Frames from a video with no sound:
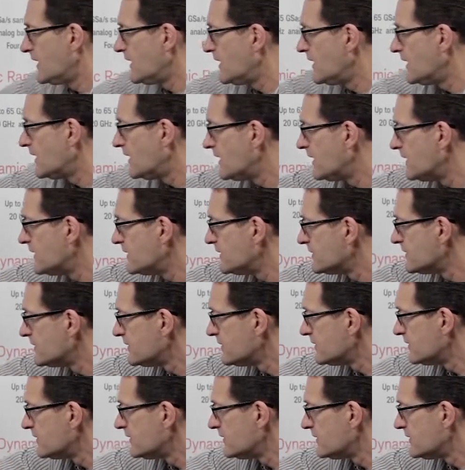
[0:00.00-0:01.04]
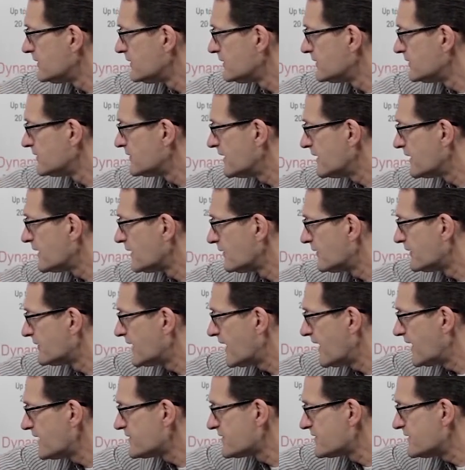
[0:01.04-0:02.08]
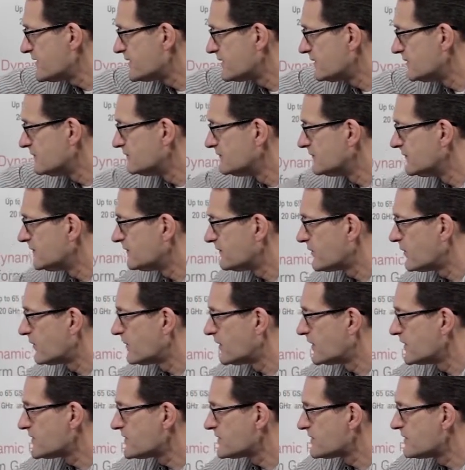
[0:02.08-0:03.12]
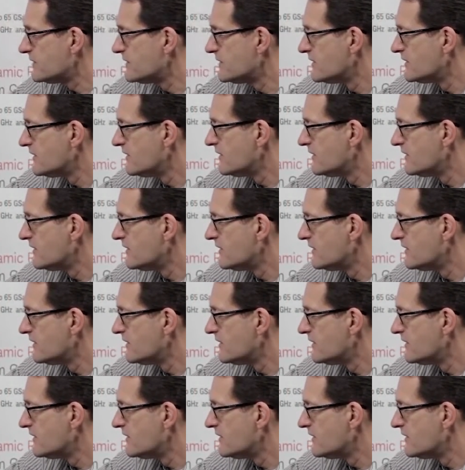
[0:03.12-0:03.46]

and take a look at that signal. Of course,